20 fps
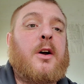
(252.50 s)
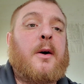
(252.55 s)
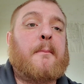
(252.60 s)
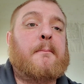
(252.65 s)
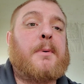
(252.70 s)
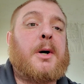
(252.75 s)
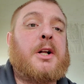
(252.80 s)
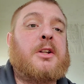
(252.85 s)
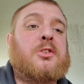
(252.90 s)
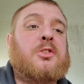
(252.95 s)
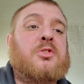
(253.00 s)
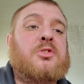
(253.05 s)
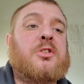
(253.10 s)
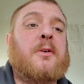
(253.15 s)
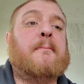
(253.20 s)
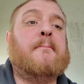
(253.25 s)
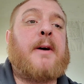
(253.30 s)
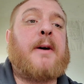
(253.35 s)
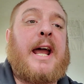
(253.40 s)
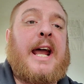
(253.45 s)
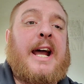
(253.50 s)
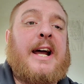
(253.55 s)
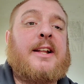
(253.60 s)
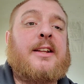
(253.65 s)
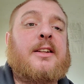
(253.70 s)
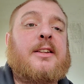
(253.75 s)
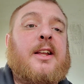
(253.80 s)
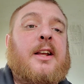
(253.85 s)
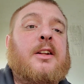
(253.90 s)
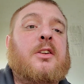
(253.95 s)
But to demand
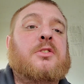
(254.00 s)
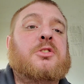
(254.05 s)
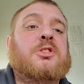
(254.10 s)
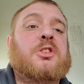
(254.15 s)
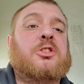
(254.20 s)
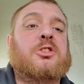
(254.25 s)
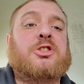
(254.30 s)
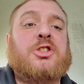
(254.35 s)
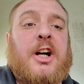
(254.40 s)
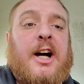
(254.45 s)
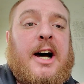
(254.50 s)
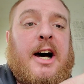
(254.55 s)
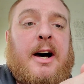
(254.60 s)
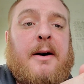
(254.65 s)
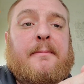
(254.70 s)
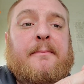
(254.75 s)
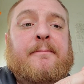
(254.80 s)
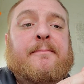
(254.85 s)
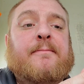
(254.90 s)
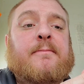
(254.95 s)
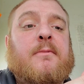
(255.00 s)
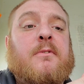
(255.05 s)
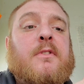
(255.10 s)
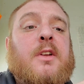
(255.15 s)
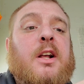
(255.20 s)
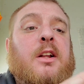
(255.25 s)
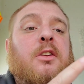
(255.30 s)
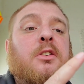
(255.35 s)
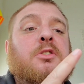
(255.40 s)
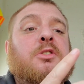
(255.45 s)
that they lose their job,
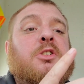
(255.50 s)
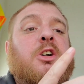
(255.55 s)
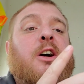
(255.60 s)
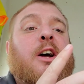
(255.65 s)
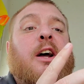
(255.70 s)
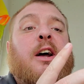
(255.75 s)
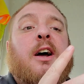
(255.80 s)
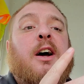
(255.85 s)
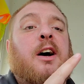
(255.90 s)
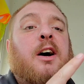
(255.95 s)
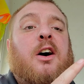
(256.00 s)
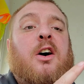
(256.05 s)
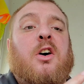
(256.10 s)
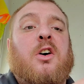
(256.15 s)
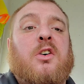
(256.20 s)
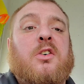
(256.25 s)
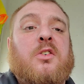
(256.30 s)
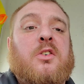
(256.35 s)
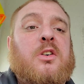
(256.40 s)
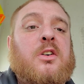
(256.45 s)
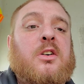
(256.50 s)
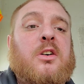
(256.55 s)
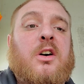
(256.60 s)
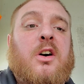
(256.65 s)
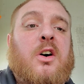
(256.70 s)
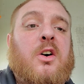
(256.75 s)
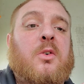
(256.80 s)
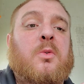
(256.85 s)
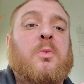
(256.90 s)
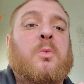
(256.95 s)
they lose all
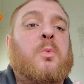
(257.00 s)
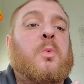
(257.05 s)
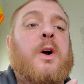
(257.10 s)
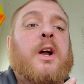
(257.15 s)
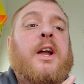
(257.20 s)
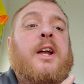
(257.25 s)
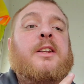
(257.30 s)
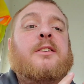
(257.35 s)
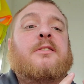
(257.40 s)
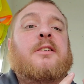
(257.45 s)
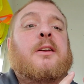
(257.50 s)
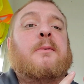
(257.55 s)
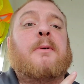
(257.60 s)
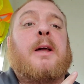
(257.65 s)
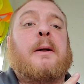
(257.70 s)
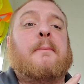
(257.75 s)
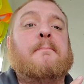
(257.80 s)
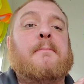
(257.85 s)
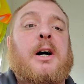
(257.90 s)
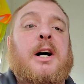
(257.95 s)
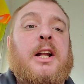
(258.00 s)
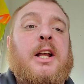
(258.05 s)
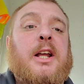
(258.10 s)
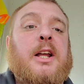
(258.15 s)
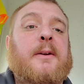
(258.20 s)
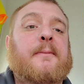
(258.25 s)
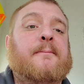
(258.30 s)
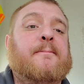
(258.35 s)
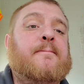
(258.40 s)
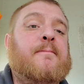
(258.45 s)
all ways to make money,
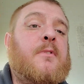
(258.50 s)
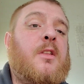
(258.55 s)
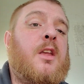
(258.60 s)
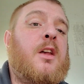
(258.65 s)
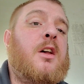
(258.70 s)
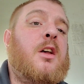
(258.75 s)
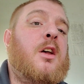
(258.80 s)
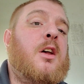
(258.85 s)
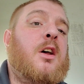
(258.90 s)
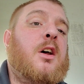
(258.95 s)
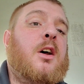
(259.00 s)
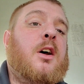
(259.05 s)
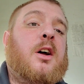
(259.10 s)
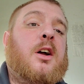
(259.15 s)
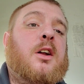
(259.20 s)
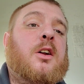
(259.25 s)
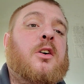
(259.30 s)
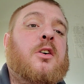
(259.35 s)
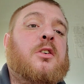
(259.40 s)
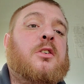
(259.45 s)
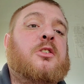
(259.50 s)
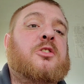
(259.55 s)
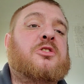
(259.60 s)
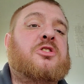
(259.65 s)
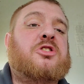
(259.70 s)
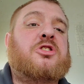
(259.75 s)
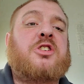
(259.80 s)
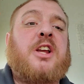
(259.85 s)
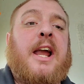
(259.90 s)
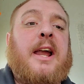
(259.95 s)
you know, to
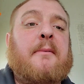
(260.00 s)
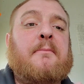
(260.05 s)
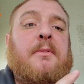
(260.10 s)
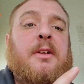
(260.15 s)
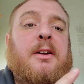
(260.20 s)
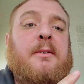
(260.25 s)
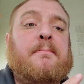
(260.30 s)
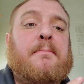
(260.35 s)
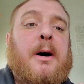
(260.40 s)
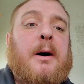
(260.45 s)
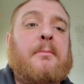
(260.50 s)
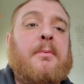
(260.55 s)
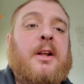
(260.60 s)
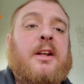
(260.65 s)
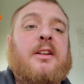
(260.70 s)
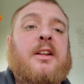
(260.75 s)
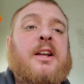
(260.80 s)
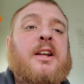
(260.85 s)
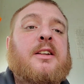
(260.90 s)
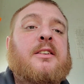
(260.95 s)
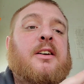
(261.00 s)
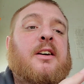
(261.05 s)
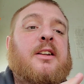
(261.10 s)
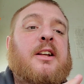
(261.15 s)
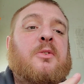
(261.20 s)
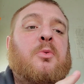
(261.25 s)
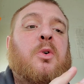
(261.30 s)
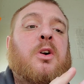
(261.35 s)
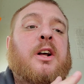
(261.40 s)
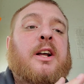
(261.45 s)
shame them publicly until
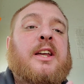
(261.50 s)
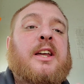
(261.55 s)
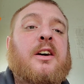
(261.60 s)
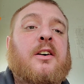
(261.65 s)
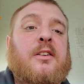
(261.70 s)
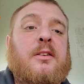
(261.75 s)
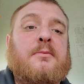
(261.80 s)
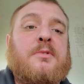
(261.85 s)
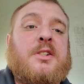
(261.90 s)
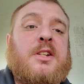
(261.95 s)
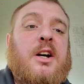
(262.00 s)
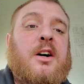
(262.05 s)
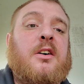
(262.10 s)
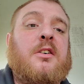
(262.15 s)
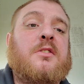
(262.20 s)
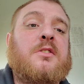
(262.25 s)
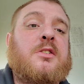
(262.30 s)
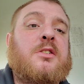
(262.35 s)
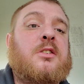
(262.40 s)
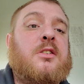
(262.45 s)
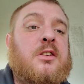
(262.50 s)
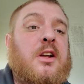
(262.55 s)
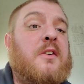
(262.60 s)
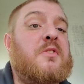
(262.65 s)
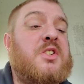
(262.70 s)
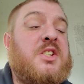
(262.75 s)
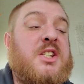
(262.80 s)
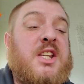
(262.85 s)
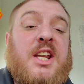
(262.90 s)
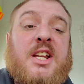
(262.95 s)
they want to kill themselves. Because
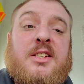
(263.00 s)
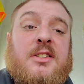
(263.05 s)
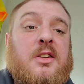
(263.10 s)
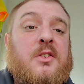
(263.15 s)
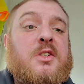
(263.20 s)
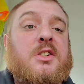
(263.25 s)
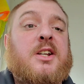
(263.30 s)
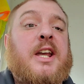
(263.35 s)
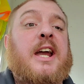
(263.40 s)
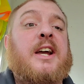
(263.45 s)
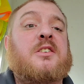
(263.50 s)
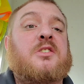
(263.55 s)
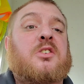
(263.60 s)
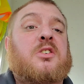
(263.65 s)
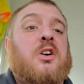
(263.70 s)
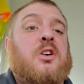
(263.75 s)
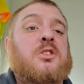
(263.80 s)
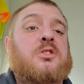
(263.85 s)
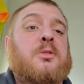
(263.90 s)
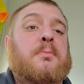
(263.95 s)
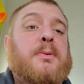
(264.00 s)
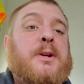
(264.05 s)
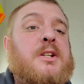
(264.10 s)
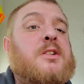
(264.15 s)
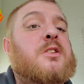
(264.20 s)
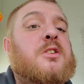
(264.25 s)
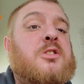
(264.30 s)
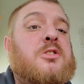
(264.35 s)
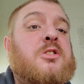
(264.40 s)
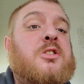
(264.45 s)
I've seen some of these cancel culture
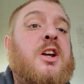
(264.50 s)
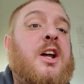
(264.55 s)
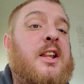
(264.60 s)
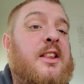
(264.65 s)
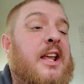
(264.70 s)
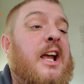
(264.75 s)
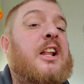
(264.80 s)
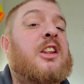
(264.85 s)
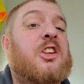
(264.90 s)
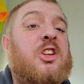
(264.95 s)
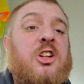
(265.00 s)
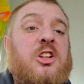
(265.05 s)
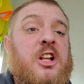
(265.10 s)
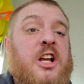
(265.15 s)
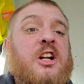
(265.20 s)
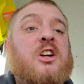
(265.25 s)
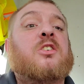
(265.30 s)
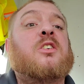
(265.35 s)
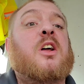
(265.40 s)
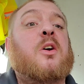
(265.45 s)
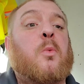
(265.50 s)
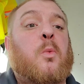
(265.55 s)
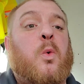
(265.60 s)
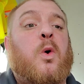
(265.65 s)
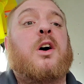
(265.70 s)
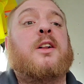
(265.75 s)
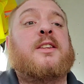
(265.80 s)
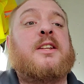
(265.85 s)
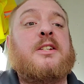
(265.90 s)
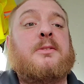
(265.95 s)
pieces of shit. They literally
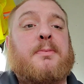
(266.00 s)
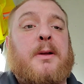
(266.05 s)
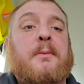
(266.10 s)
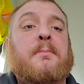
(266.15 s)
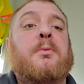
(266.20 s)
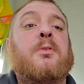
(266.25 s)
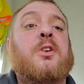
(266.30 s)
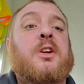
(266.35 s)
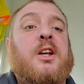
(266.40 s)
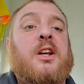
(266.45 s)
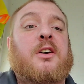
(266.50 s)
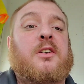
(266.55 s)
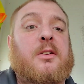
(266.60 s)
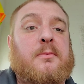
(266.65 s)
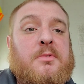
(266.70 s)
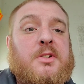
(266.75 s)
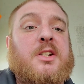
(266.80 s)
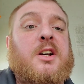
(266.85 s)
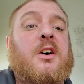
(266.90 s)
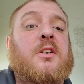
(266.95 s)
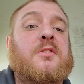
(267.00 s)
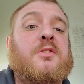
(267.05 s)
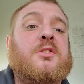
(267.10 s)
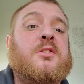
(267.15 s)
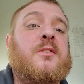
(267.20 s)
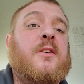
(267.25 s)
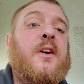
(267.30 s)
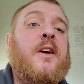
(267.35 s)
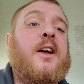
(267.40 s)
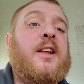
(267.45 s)
want these people to kill
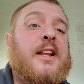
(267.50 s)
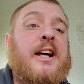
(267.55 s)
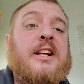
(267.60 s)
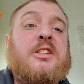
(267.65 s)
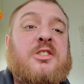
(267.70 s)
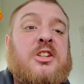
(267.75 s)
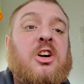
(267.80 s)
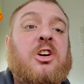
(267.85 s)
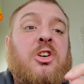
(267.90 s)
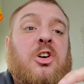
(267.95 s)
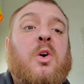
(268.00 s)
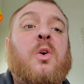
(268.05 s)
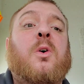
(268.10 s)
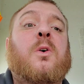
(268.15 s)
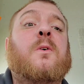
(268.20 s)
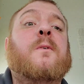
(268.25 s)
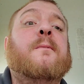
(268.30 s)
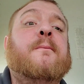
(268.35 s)
themselves. That's their goal.